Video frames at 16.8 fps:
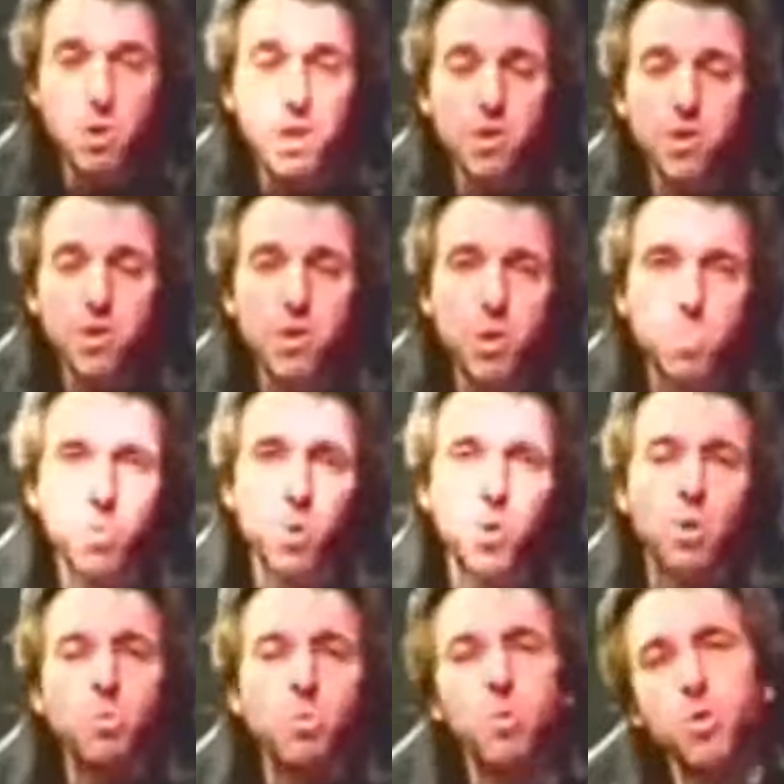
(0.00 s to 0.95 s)
Ulysses
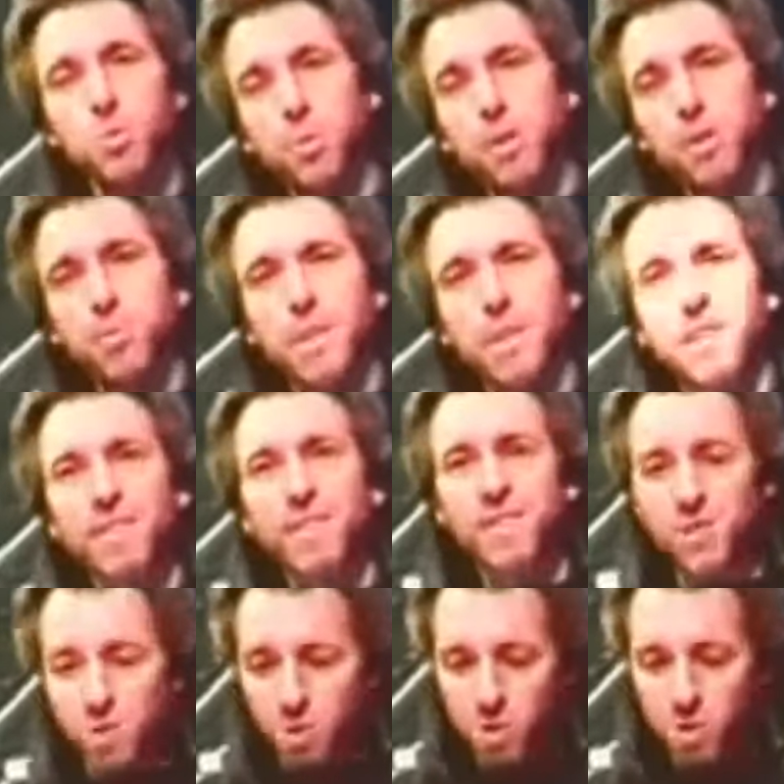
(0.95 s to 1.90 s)
probe we'll speak about
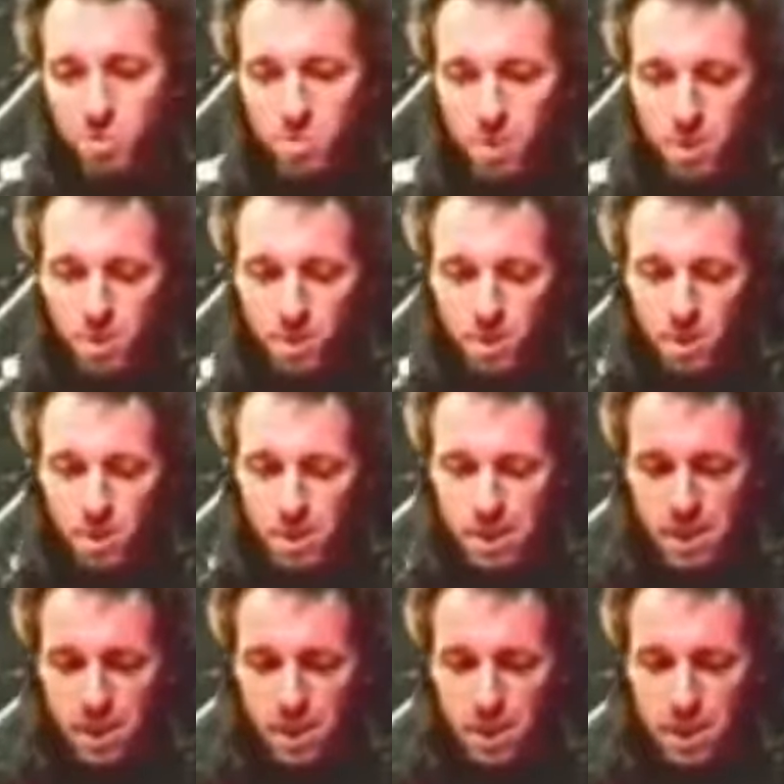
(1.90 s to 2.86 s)
in just a minute,
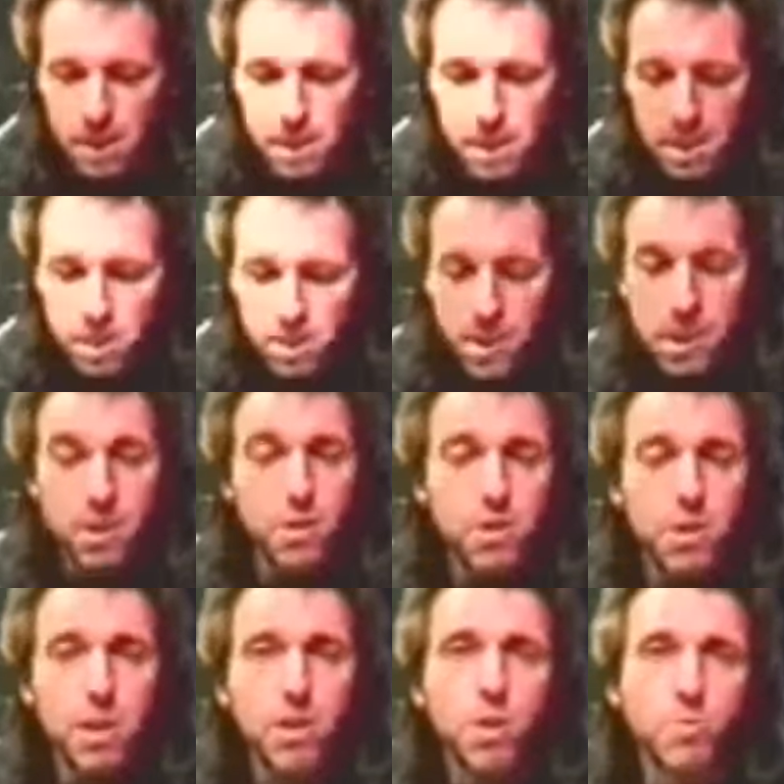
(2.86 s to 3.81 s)
that
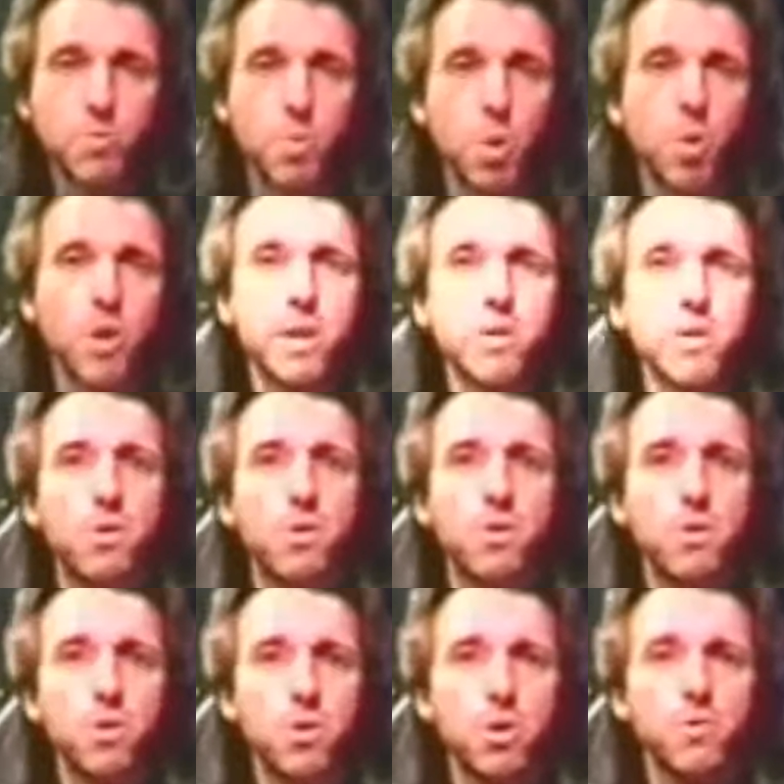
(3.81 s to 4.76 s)
is exploring
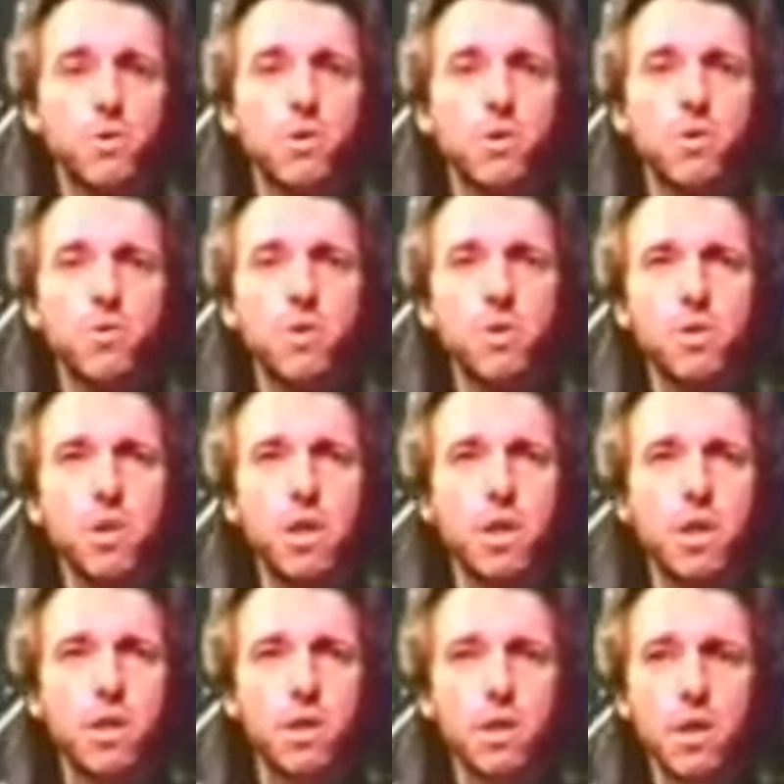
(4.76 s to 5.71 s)
the surface of the
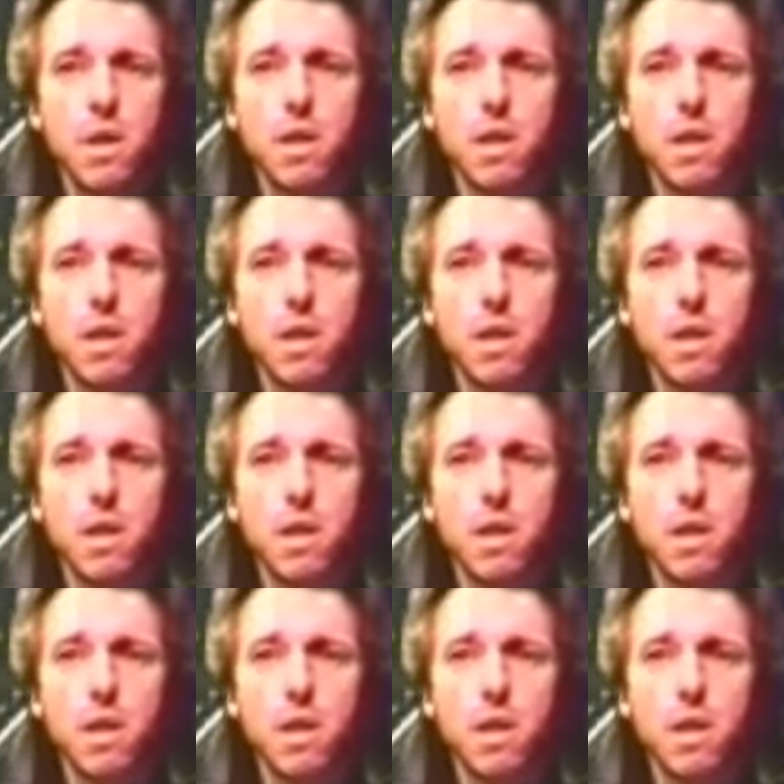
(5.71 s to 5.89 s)
sun.